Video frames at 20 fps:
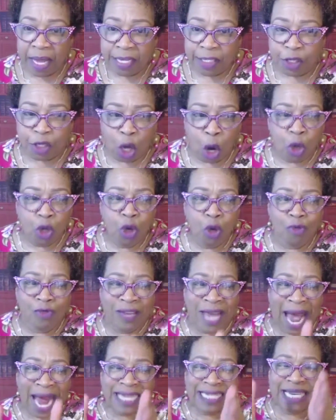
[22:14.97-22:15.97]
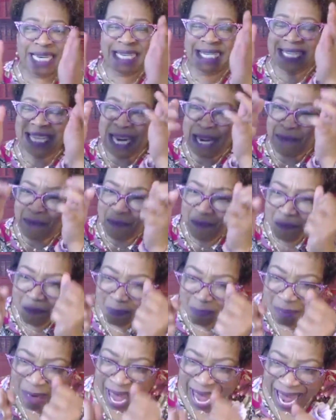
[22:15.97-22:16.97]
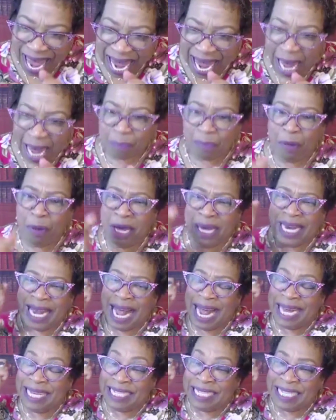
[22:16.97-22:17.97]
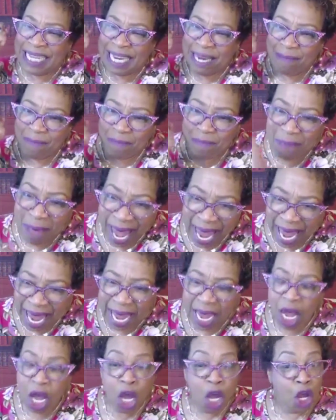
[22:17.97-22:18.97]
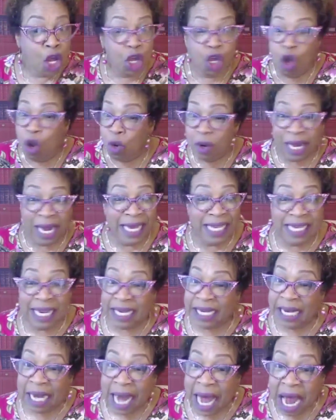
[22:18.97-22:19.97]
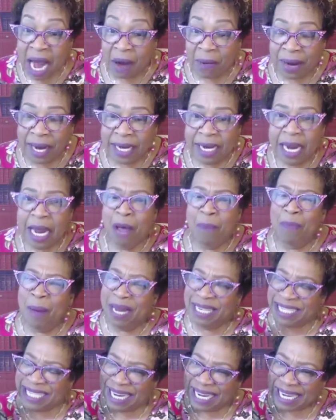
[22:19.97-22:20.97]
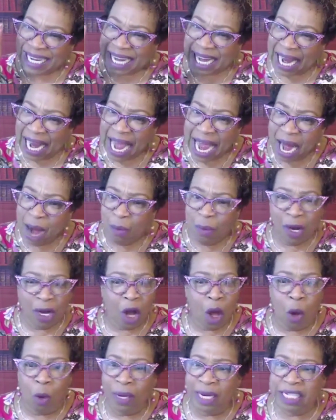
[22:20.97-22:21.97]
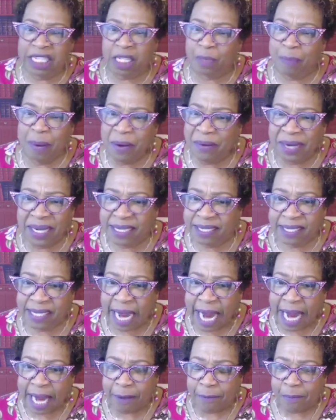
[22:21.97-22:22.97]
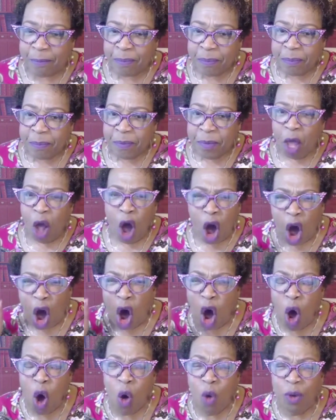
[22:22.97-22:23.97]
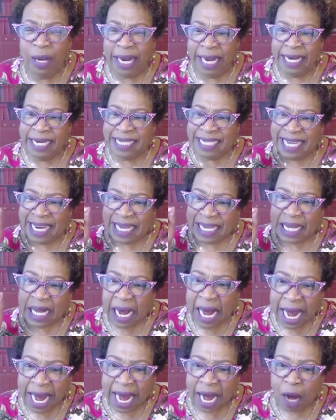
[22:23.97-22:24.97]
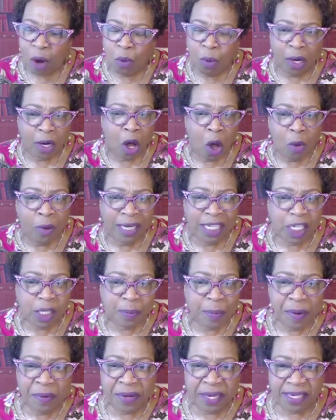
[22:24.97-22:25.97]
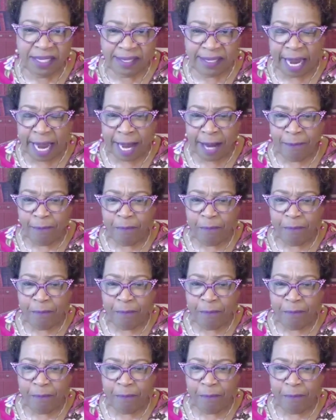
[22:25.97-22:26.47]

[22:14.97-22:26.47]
So you got to demand, put a demand. You can declare it, but declare what Holy Spirit is saying. Only declare what Holy Spirit is saying.